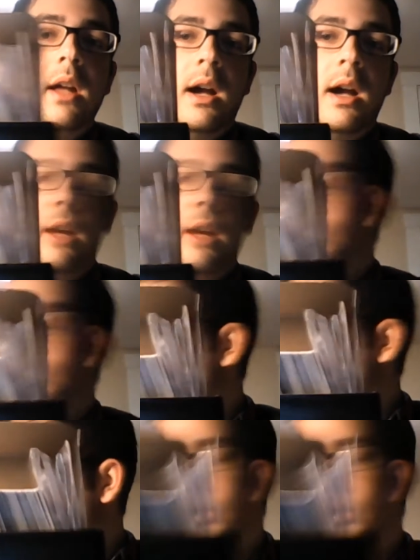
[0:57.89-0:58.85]
So if
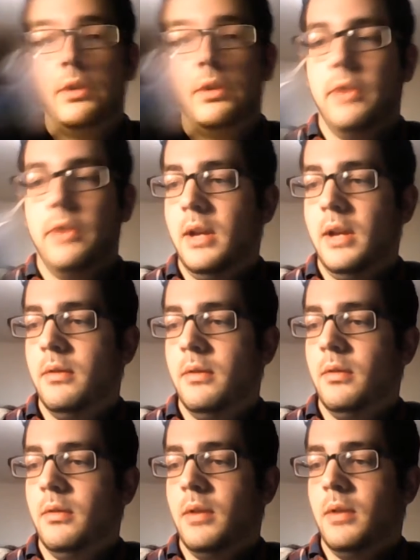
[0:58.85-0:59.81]
you're on PucaTrade,
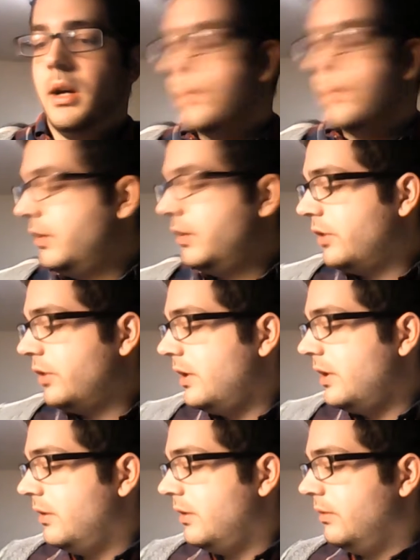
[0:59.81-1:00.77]
make sure
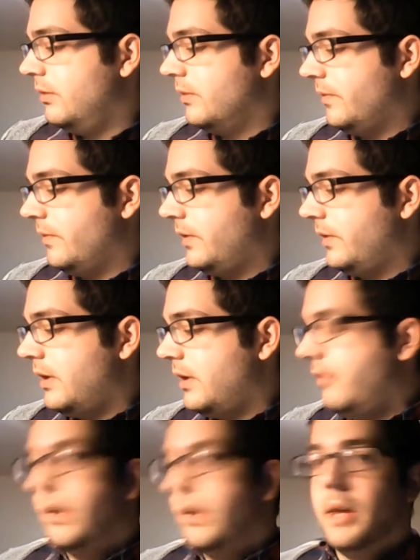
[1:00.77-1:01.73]
you
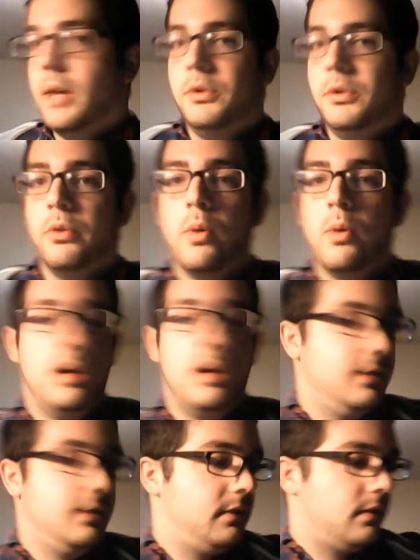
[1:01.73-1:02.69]
fill out your
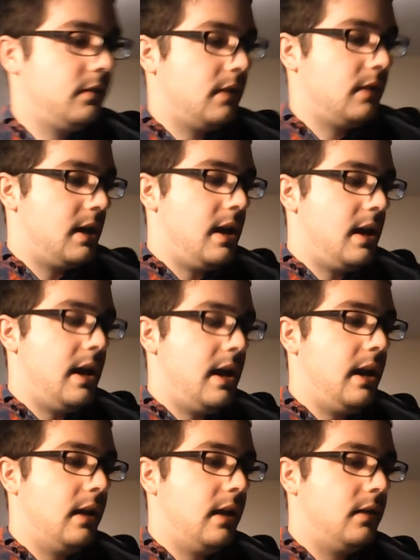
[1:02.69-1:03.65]
wants,
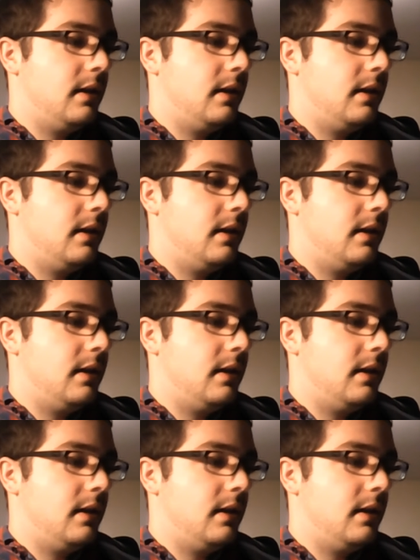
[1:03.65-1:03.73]
and